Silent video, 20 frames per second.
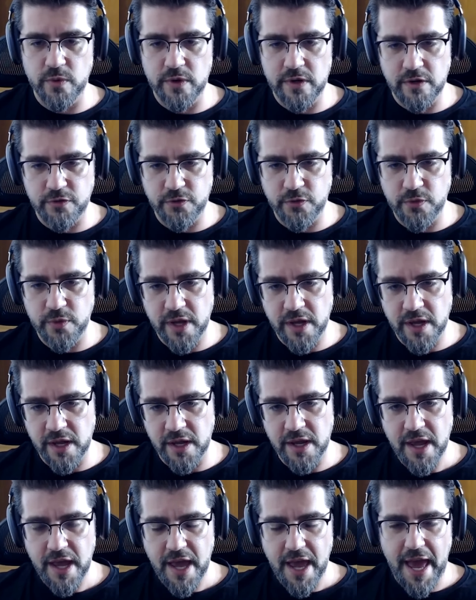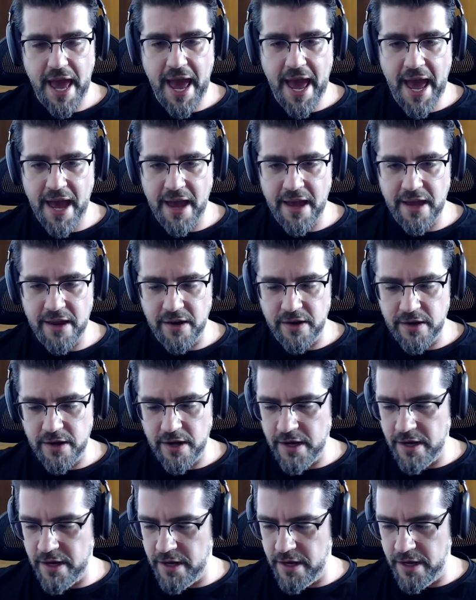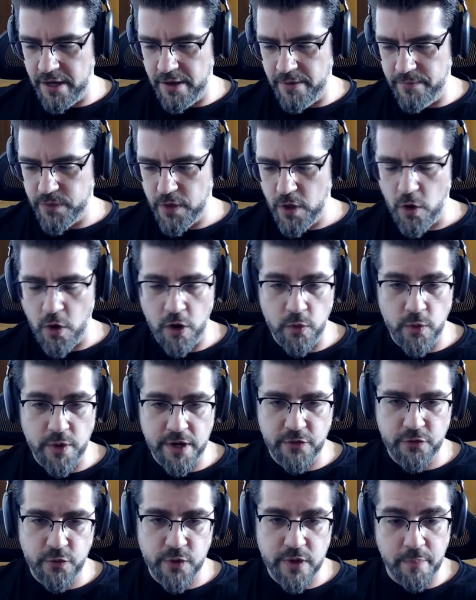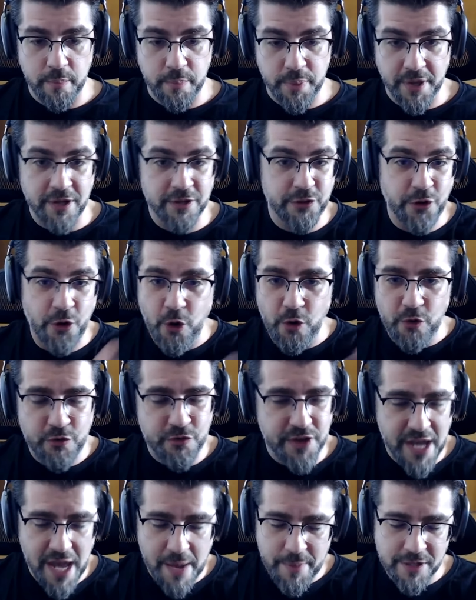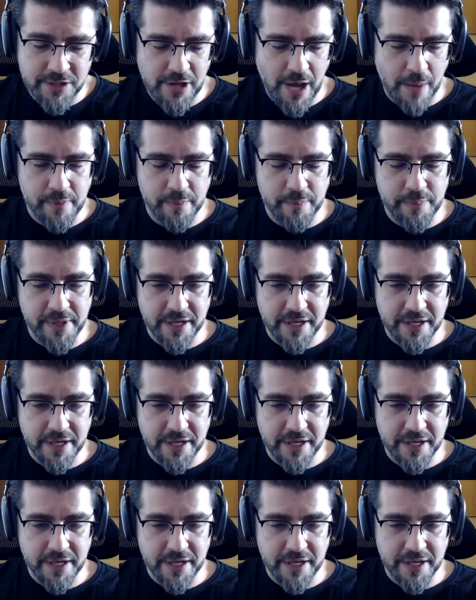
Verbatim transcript: What if we add, uh, or what if we build a whole VM on top of